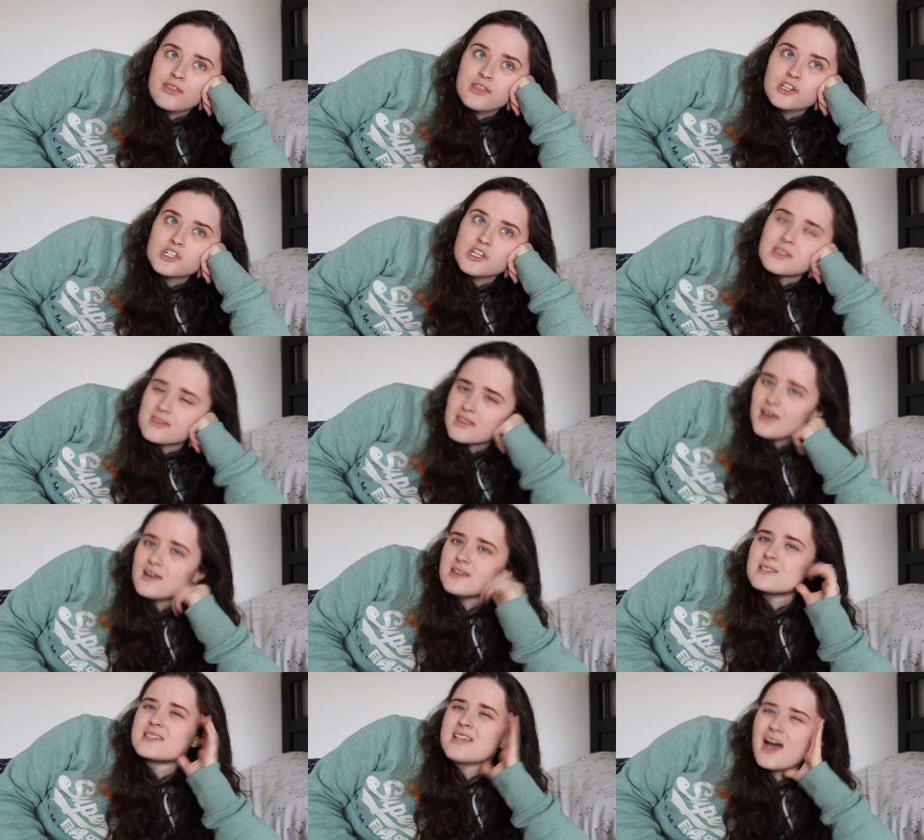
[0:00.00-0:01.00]
that she
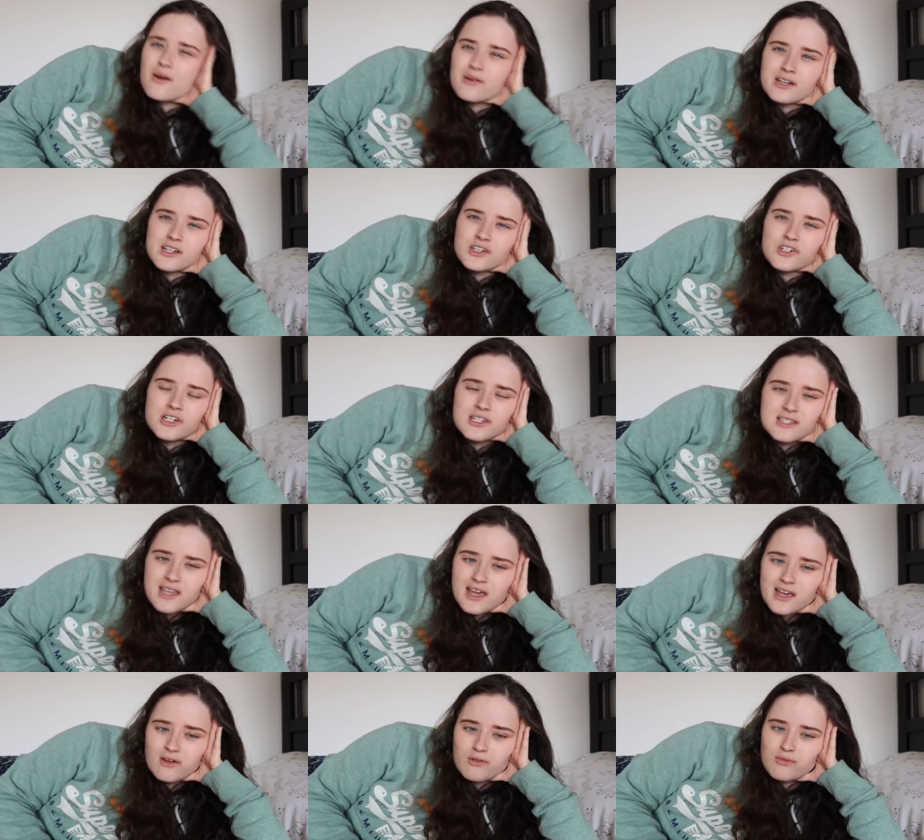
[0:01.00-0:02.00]
thinks sound
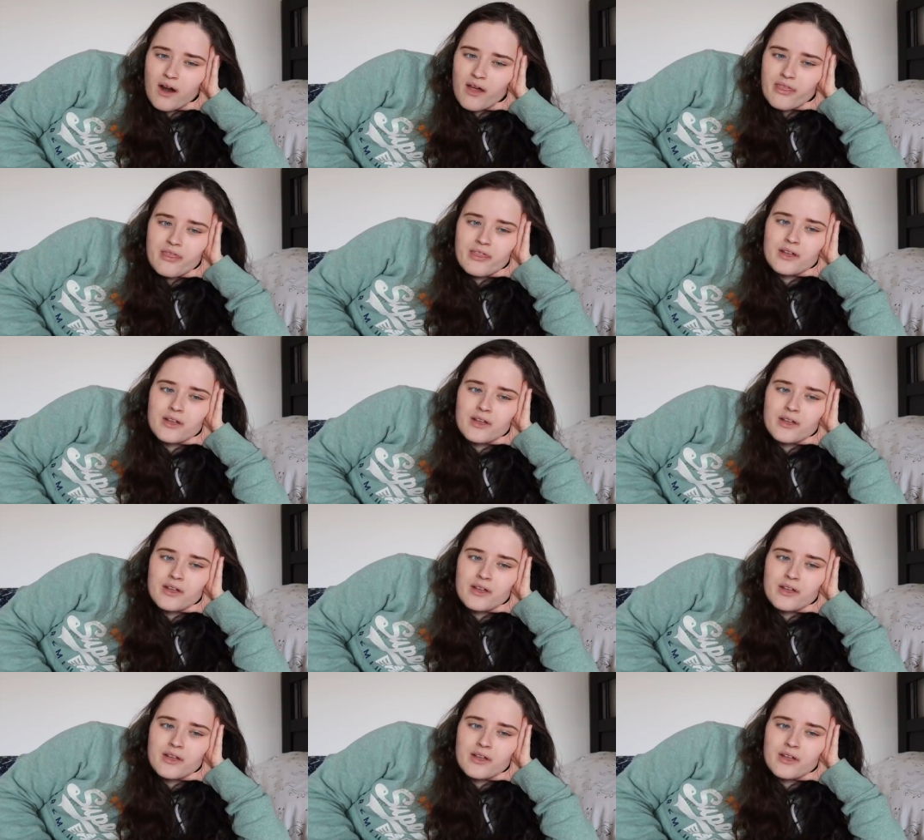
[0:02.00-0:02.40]
interesting rather